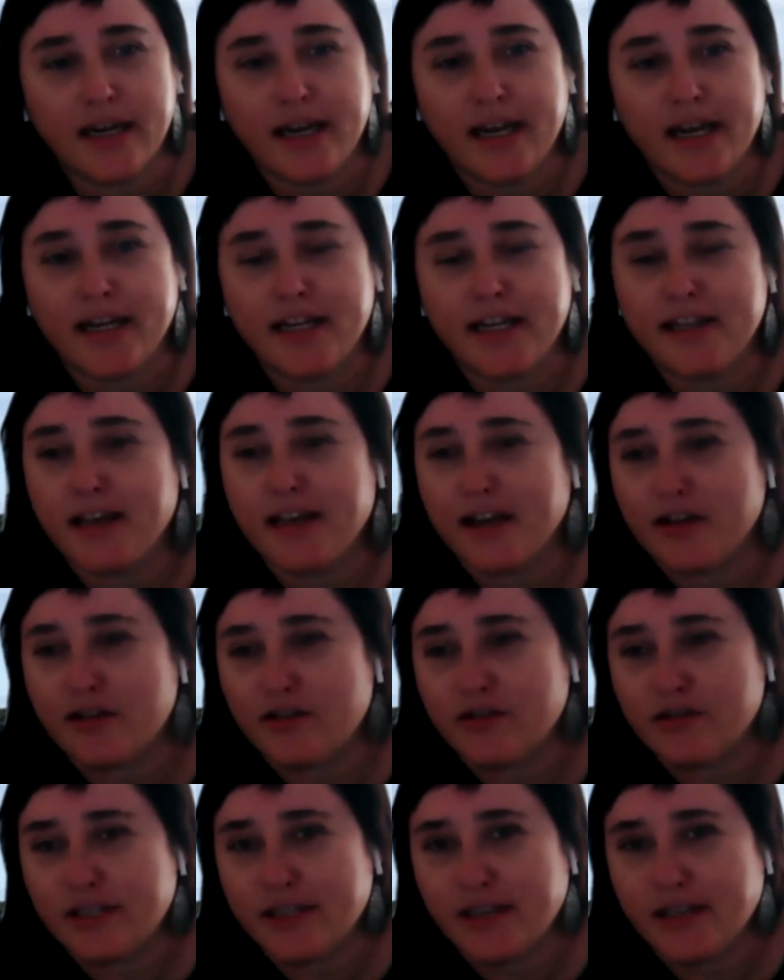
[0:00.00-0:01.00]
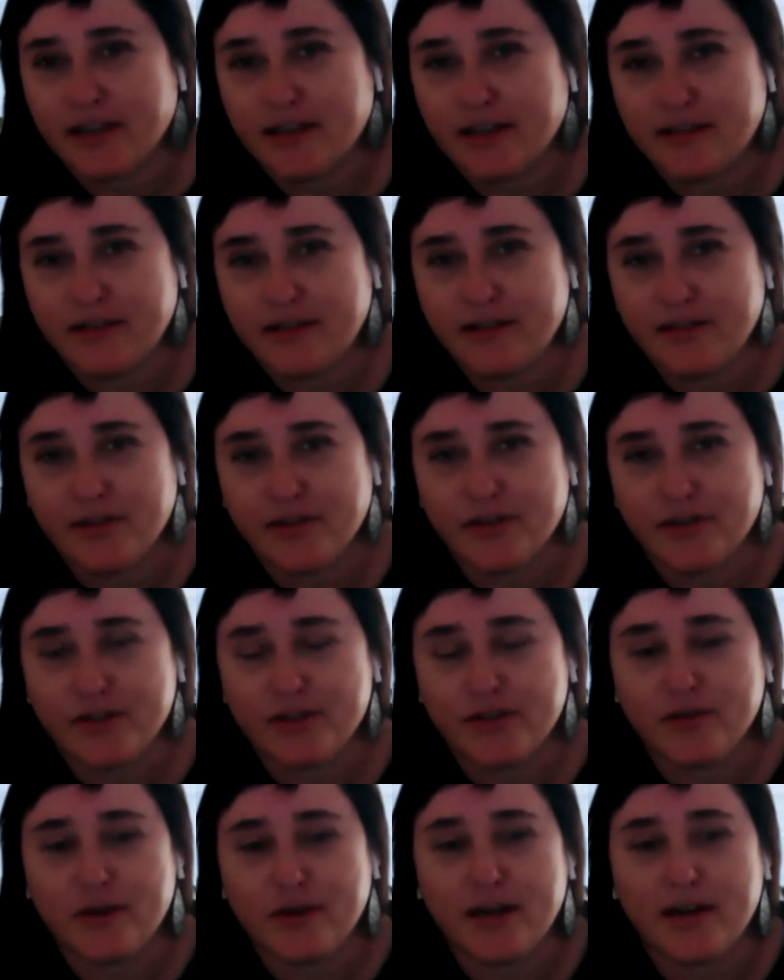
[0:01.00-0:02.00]
And in that context,
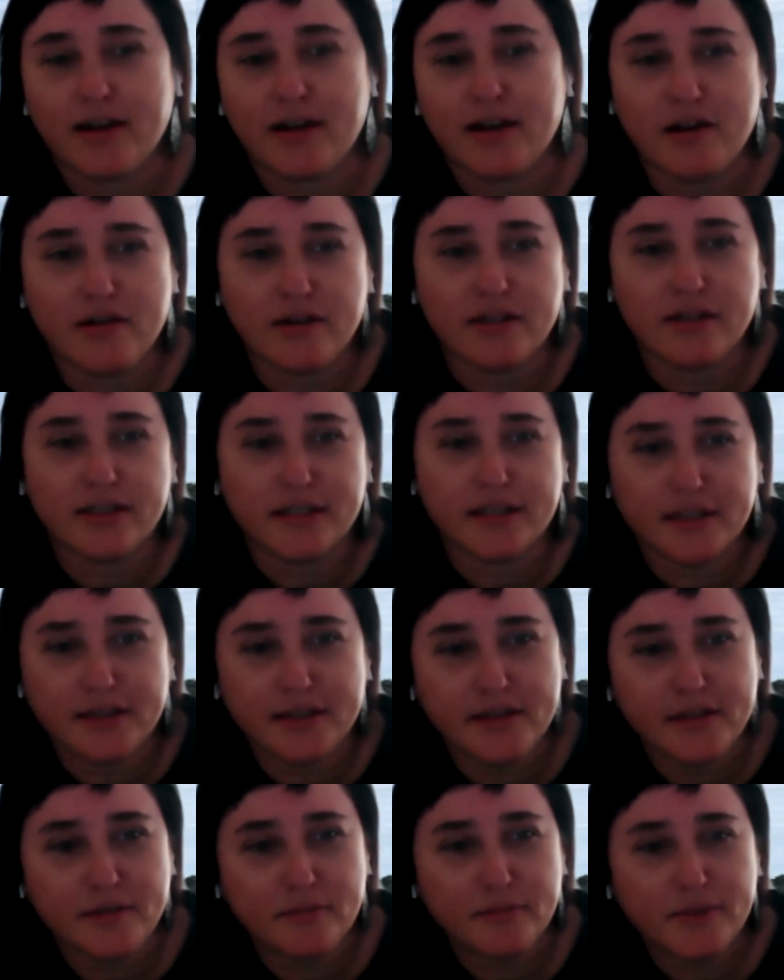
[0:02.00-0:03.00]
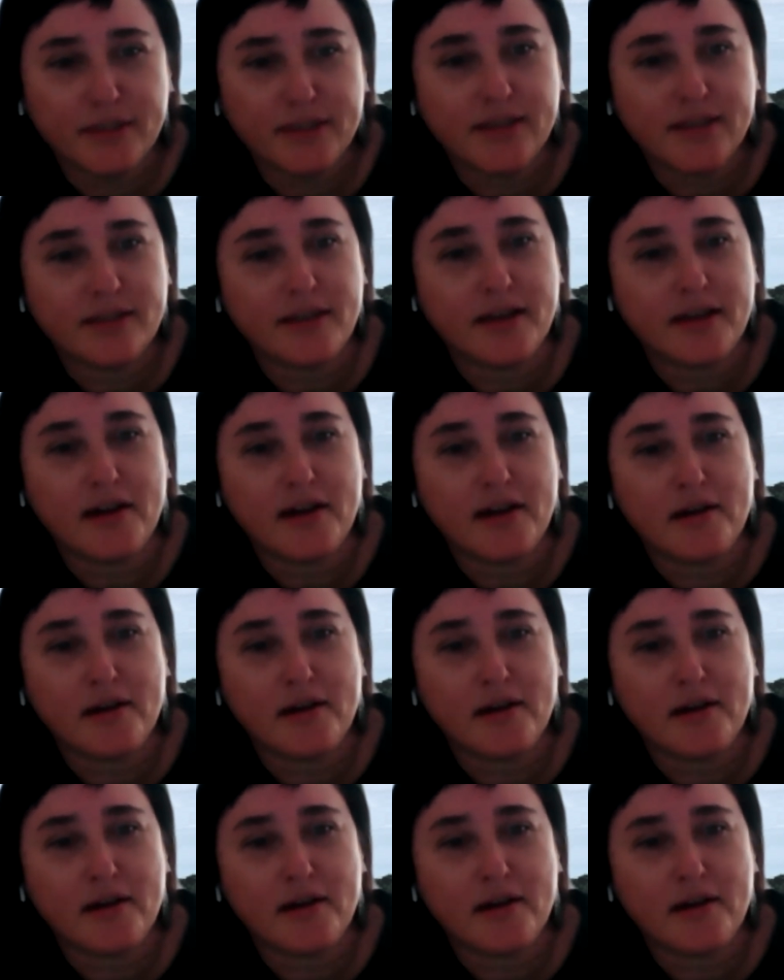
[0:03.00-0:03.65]
do our current systems